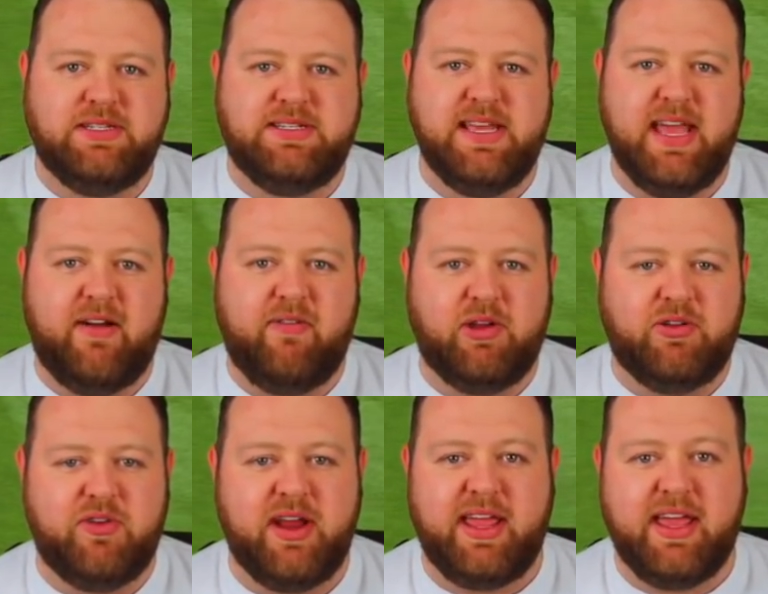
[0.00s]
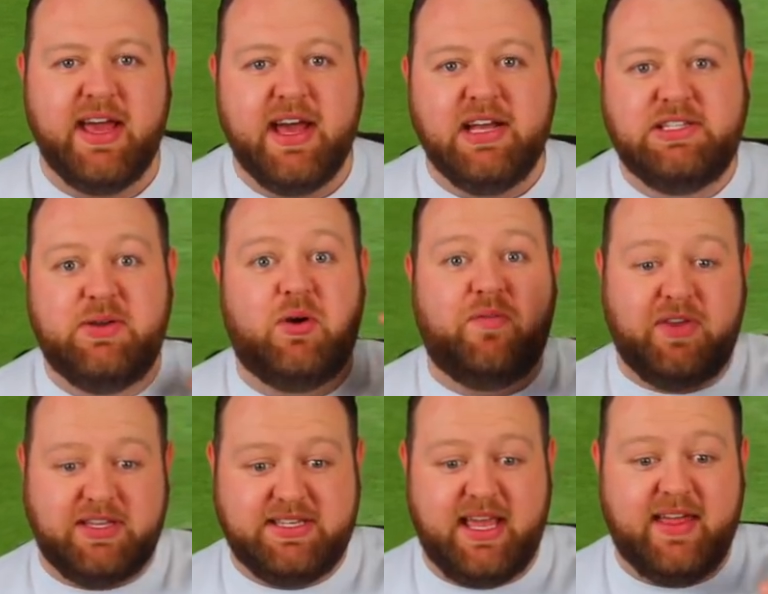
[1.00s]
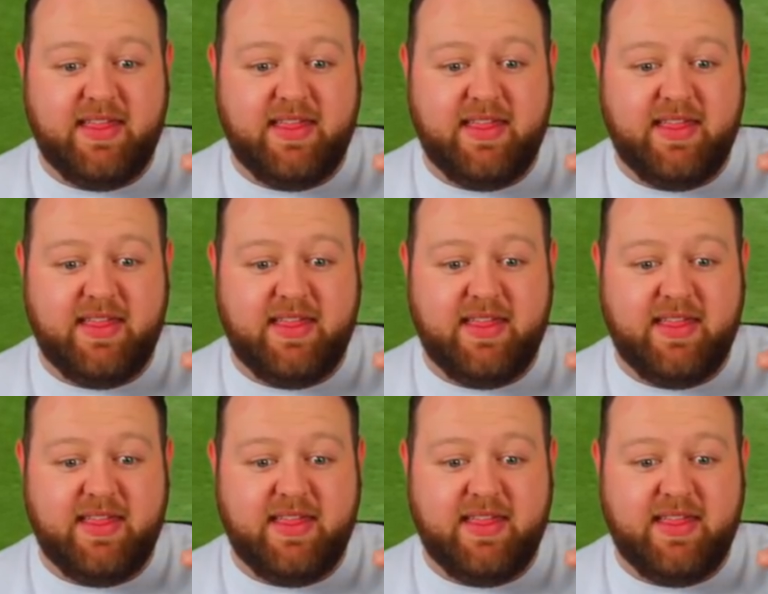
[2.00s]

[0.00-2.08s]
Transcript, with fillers: to Thierry Henry, so obviously